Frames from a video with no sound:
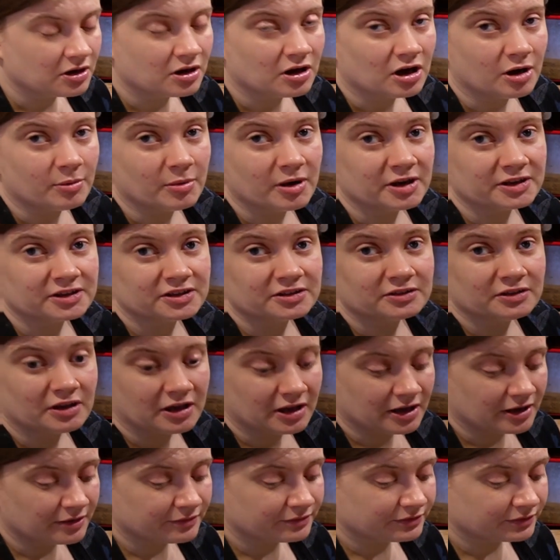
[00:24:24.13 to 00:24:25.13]
I might
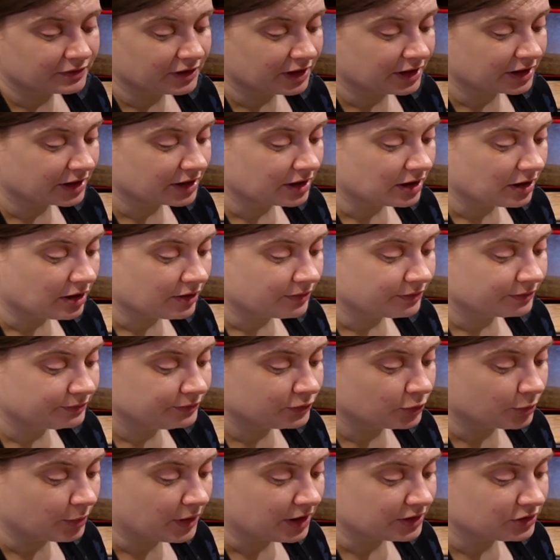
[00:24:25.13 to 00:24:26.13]
have like a
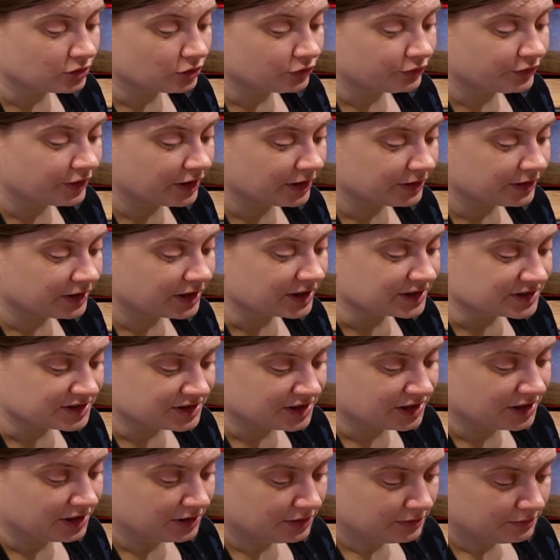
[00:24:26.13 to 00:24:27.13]
tomato fail next
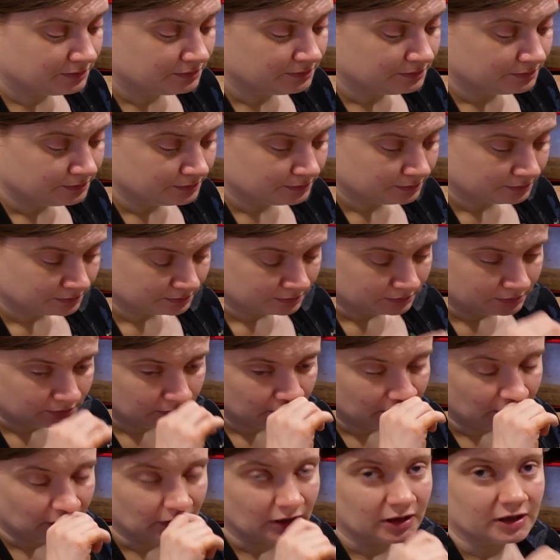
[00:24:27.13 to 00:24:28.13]
year,
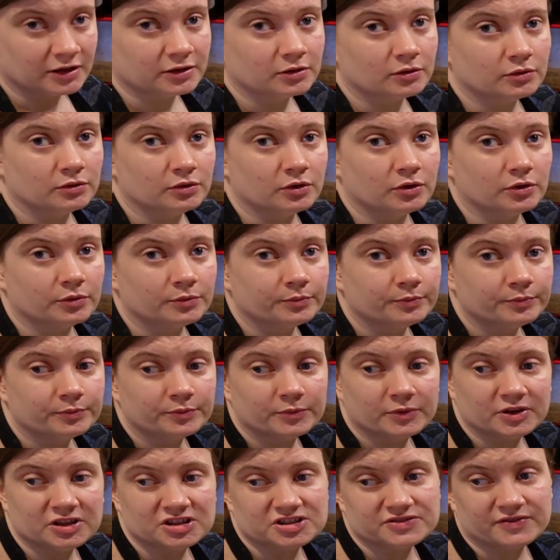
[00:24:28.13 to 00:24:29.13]
I don't know,
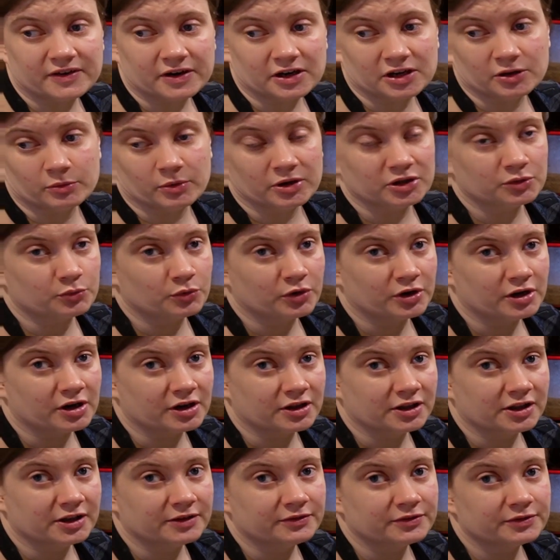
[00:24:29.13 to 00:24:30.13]
it's very wet where I
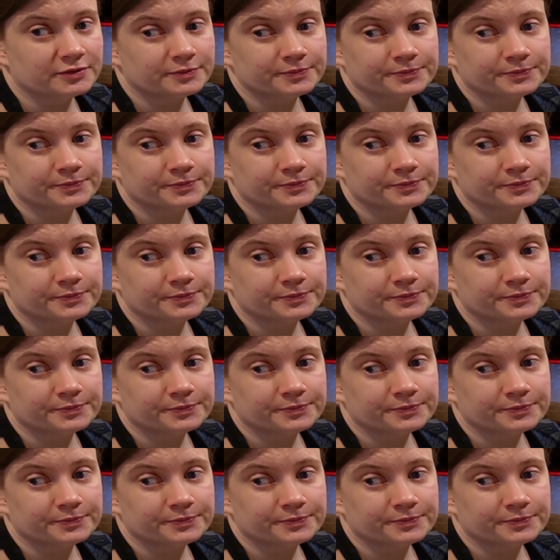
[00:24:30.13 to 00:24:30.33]
live.